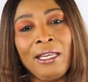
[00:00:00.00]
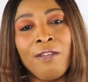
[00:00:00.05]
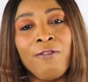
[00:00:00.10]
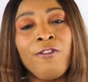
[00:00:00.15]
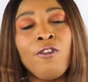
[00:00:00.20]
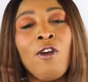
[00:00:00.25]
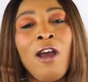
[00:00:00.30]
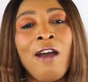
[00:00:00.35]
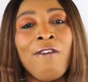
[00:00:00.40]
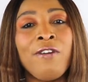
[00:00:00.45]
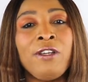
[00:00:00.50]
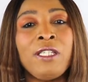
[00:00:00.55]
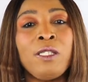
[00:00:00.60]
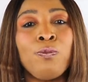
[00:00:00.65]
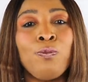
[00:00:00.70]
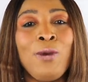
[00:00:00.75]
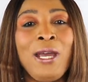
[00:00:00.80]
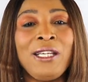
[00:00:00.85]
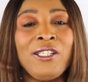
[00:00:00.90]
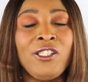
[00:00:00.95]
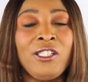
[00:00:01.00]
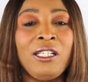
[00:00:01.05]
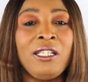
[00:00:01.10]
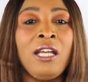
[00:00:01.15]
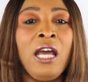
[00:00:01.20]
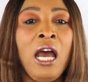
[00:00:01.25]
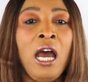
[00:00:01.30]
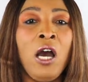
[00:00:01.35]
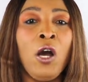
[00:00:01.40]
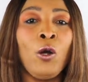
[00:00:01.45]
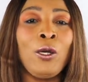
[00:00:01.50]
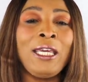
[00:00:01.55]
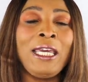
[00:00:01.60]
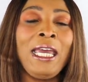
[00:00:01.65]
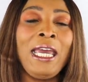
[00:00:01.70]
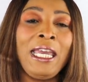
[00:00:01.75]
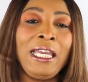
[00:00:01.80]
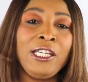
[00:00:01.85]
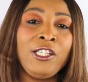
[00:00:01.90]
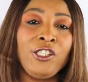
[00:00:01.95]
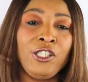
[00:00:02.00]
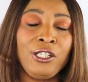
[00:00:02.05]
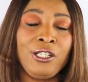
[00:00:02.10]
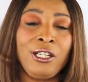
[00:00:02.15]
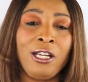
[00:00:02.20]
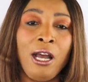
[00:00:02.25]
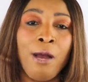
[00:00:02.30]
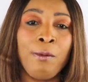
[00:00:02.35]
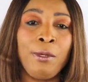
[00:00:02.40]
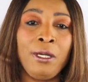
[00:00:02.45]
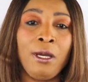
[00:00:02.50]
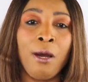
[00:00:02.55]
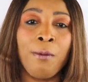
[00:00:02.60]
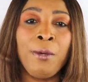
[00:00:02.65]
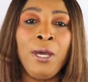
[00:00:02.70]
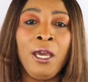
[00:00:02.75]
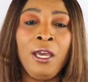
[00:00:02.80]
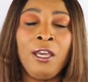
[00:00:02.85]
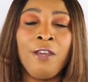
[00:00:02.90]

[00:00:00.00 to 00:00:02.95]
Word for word: if you have a special occasion coming up,